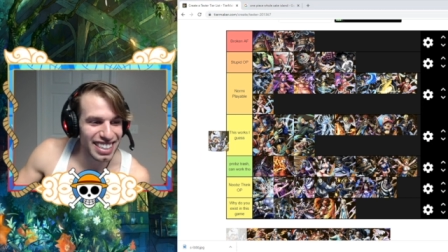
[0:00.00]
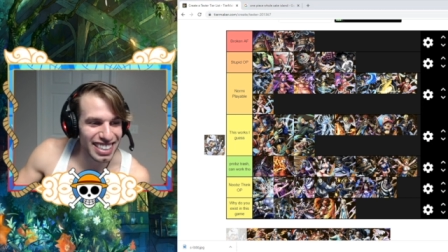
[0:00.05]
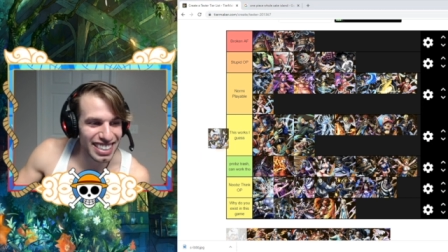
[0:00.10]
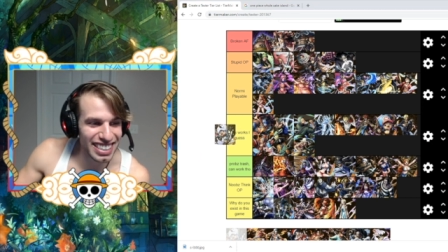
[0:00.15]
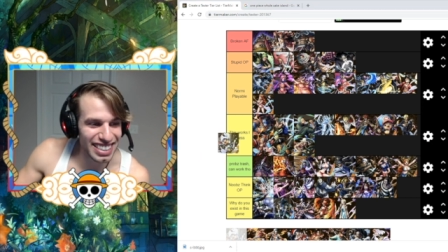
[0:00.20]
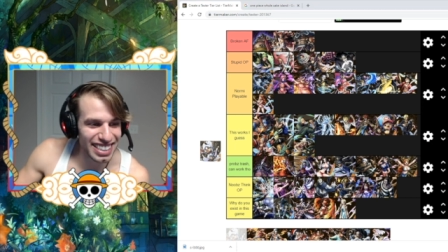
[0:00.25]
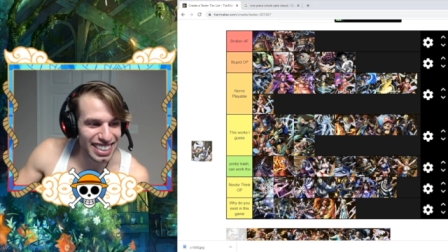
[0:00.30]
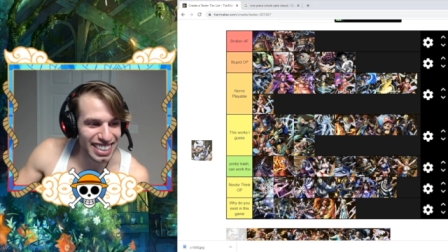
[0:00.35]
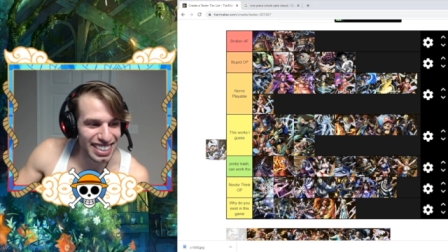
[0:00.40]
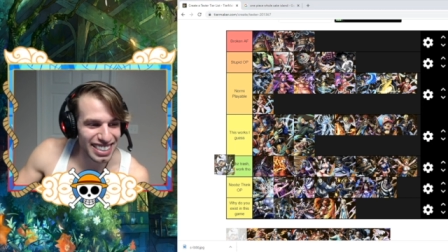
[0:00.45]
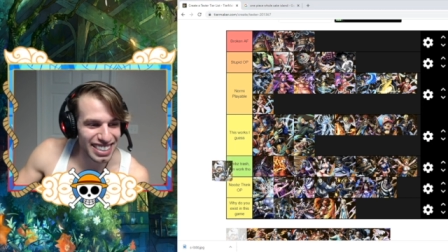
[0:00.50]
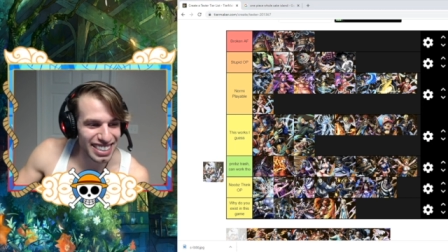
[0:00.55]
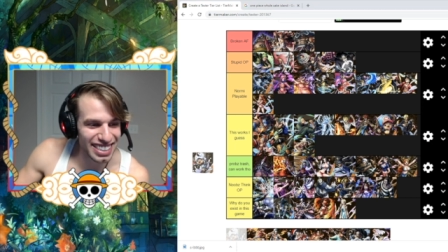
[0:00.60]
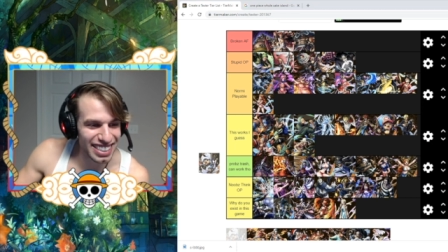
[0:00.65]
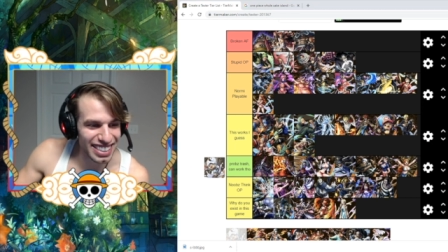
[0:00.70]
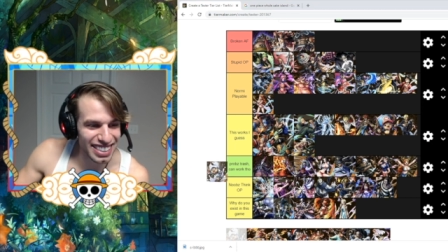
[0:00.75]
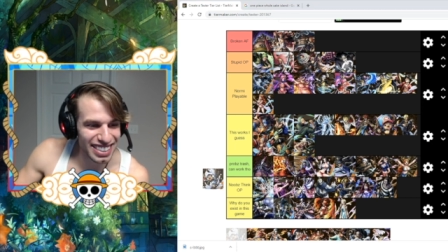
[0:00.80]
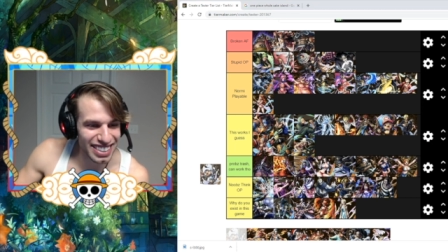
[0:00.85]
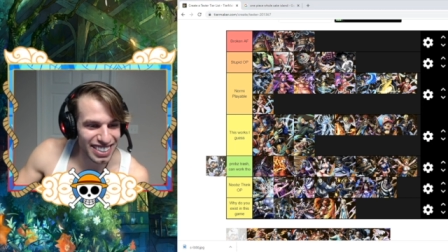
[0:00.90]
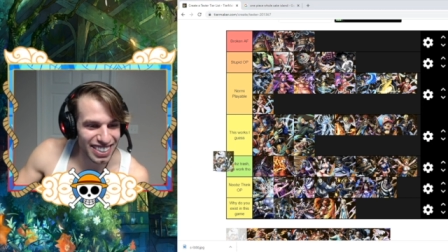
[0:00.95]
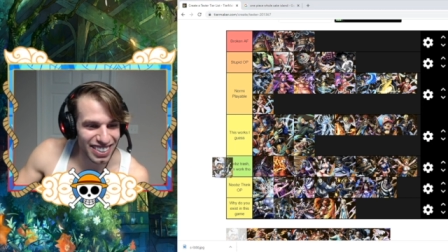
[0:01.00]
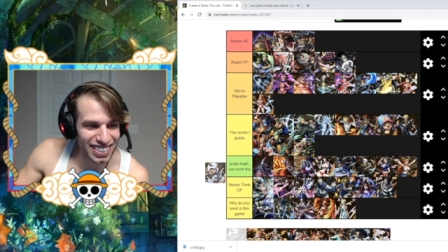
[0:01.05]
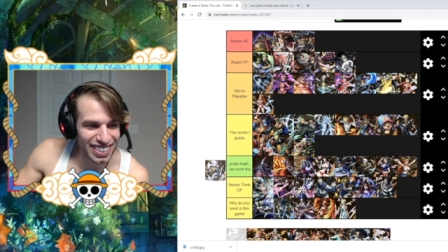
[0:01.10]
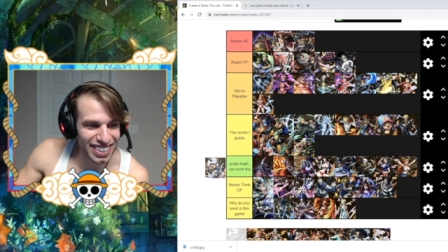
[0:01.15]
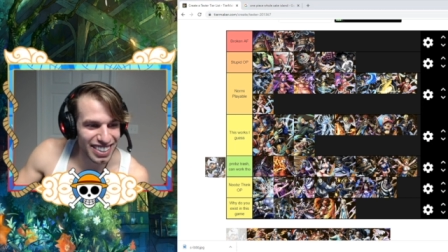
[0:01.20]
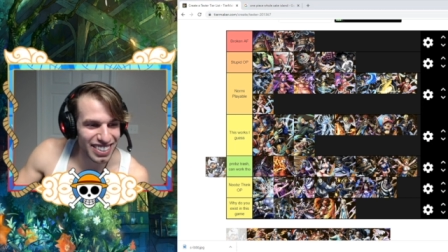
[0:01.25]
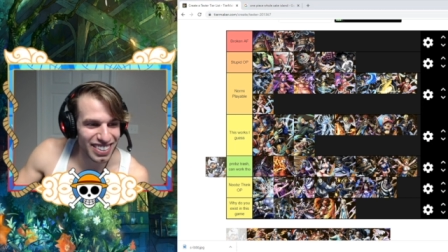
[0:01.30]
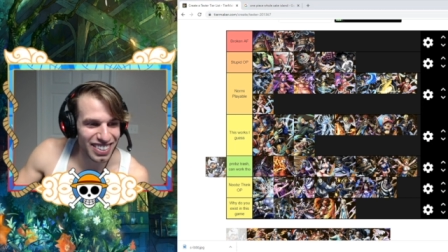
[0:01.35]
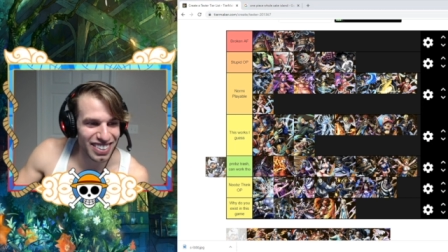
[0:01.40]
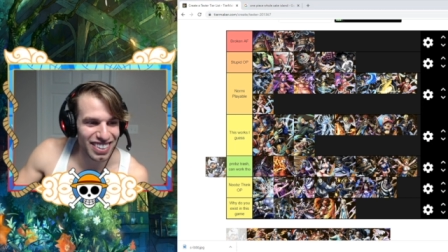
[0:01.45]
This kid's so
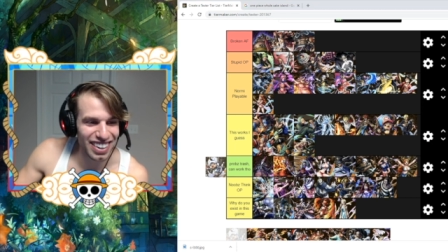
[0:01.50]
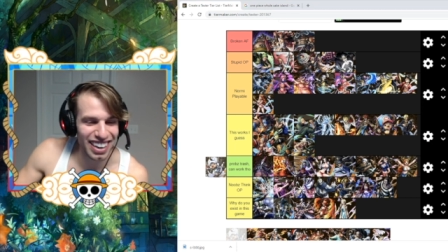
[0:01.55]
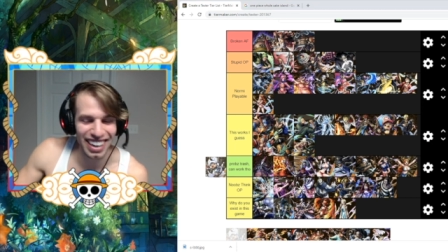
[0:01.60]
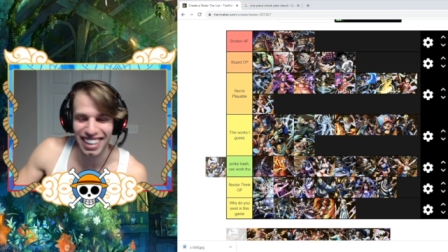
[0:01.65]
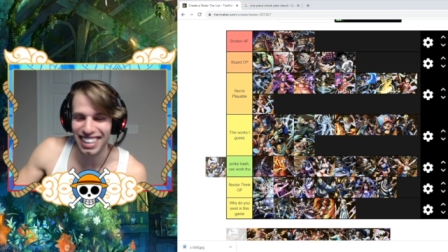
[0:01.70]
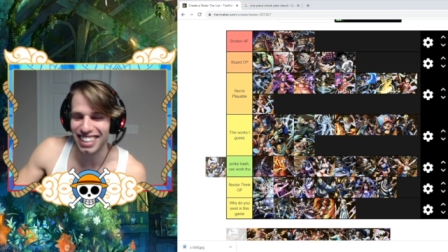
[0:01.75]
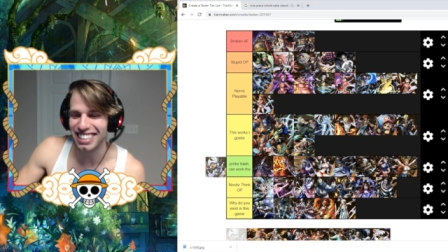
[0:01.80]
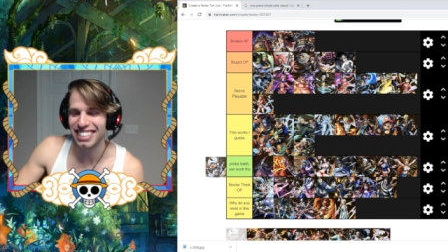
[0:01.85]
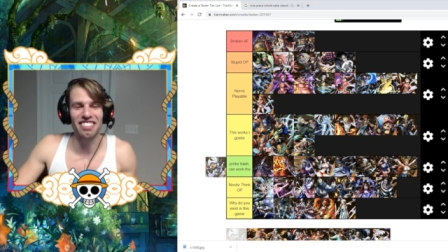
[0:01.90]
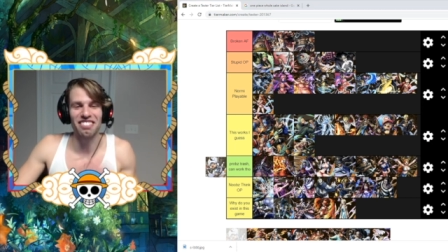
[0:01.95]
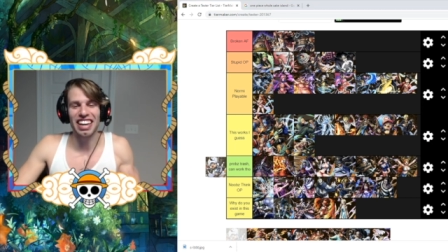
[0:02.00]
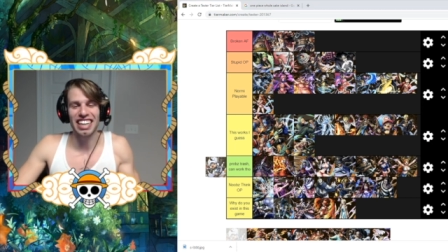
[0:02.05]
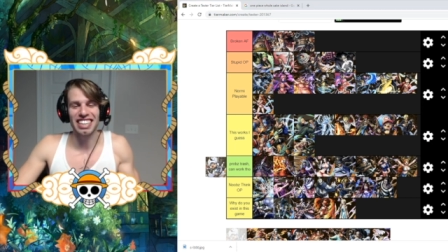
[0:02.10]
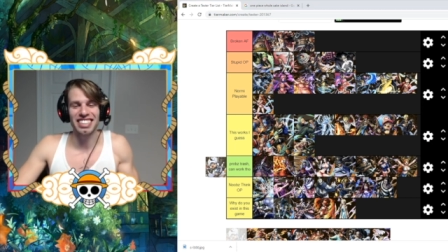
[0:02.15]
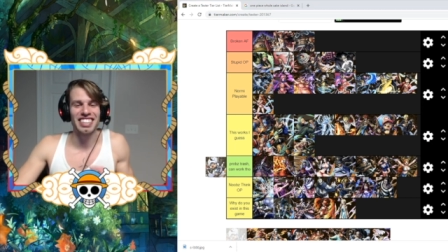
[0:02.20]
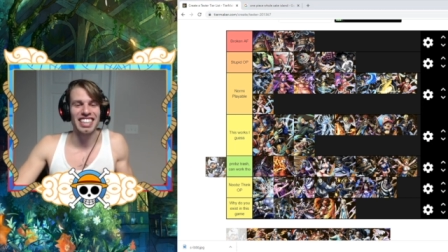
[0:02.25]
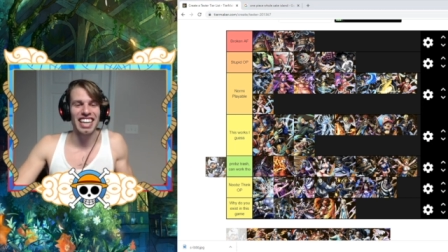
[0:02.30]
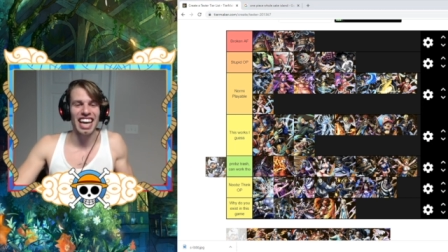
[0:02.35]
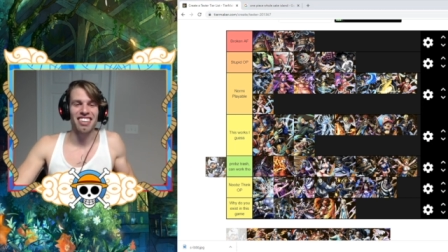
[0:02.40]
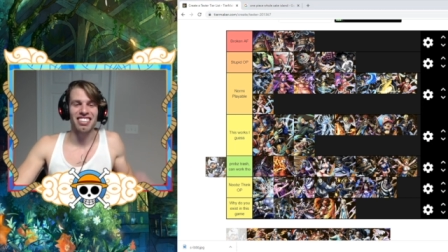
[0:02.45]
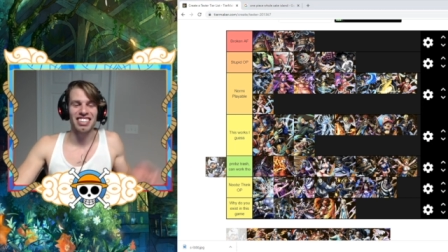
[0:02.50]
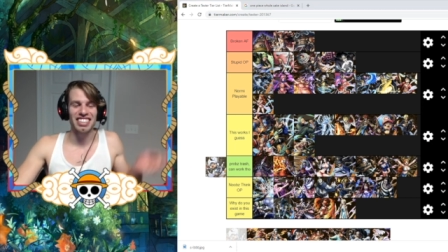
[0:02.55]
cute. He makes me laugh.